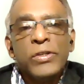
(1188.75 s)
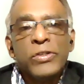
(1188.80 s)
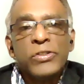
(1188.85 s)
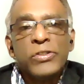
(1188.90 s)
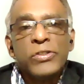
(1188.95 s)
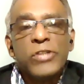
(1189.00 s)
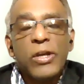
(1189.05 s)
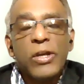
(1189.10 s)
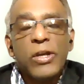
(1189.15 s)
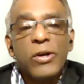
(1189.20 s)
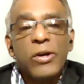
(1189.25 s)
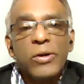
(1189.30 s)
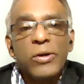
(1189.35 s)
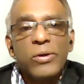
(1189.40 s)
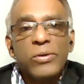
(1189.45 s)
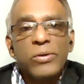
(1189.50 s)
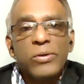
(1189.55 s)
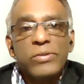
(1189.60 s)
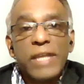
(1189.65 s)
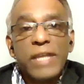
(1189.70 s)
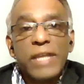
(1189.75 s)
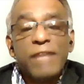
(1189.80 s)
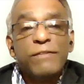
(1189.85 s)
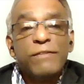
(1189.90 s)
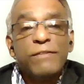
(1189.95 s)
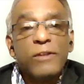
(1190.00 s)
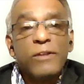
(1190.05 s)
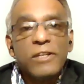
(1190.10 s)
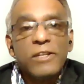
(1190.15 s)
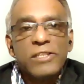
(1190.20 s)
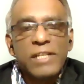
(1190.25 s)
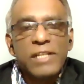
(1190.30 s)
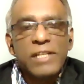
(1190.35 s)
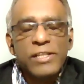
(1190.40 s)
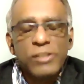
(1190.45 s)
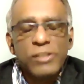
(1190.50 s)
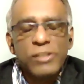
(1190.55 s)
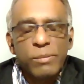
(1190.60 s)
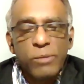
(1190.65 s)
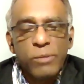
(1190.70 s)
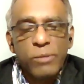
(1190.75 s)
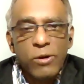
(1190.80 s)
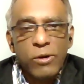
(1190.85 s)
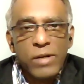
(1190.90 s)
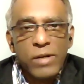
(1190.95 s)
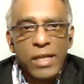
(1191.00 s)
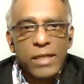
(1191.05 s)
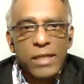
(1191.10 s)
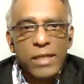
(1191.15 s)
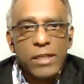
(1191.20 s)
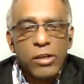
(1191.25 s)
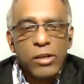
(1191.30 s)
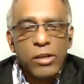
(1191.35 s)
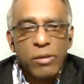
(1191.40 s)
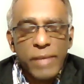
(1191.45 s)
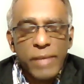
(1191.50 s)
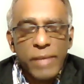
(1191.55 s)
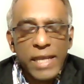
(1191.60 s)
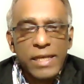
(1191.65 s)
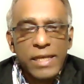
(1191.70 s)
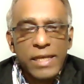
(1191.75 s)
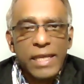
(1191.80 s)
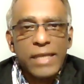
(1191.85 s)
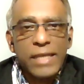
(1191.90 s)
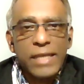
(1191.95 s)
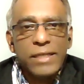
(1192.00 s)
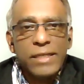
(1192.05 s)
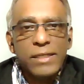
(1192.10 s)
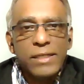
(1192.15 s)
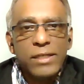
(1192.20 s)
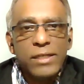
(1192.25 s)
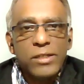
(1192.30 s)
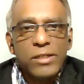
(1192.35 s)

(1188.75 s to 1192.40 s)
So they foolishly supported Khomeini,